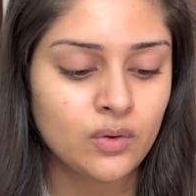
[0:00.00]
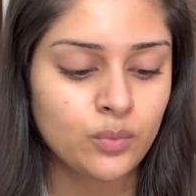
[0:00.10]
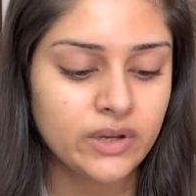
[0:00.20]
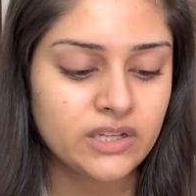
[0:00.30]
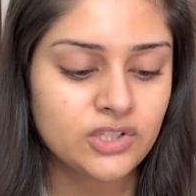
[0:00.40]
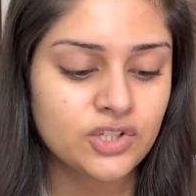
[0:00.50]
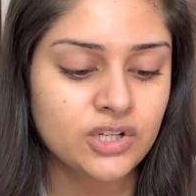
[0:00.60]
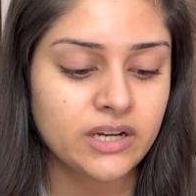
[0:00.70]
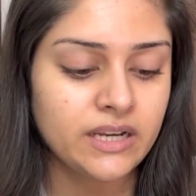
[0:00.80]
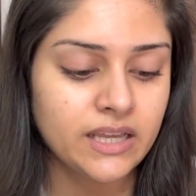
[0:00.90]
which
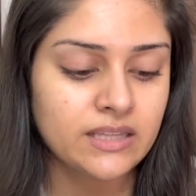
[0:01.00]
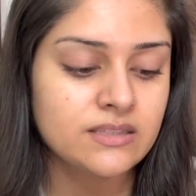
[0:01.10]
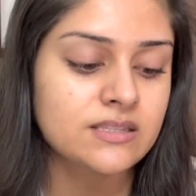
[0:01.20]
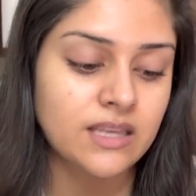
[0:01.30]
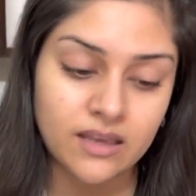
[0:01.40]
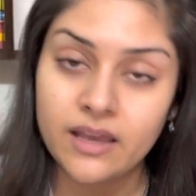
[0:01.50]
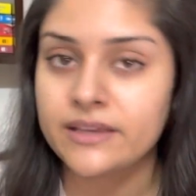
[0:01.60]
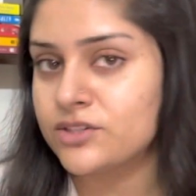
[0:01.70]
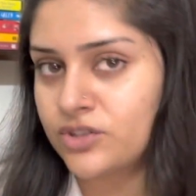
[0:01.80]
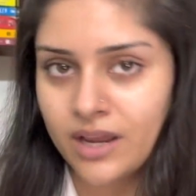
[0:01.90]
contains Cica
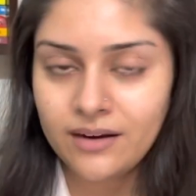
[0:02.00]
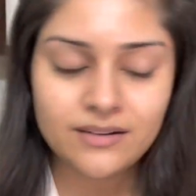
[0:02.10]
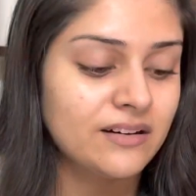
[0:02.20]
extract,